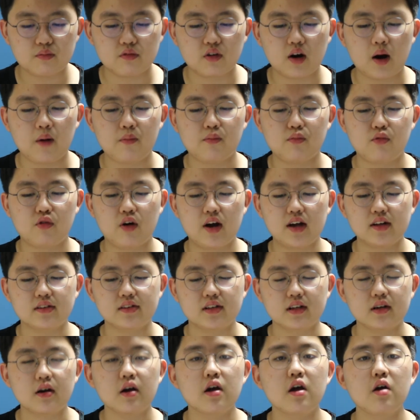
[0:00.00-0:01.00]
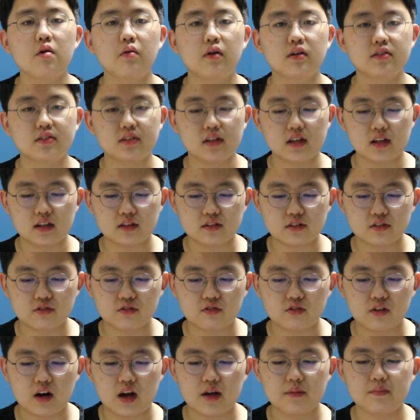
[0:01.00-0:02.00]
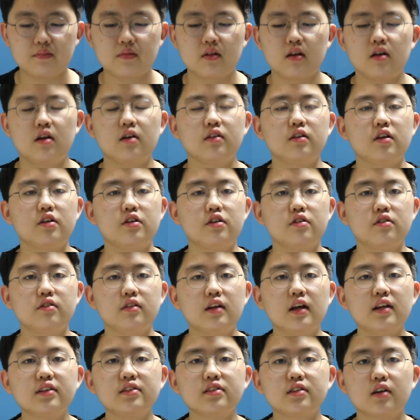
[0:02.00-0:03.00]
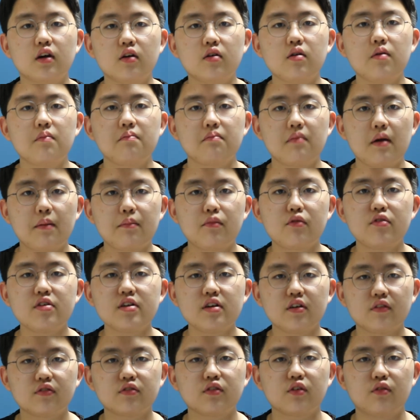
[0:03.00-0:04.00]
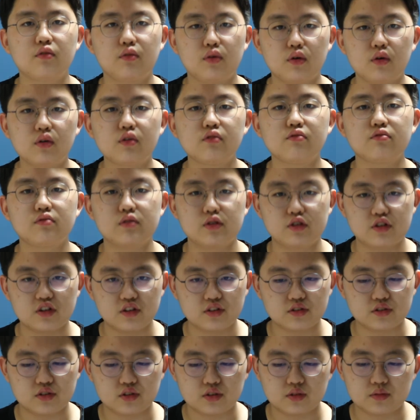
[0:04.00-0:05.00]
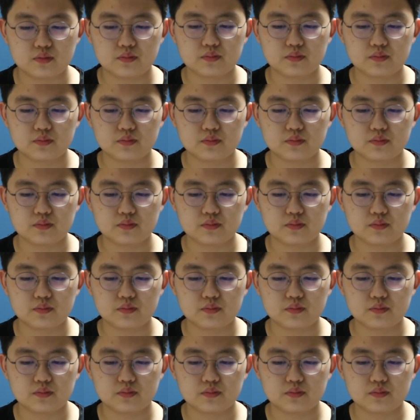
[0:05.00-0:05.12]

uprising was inscribed in the UNESCO Memory of the World Register.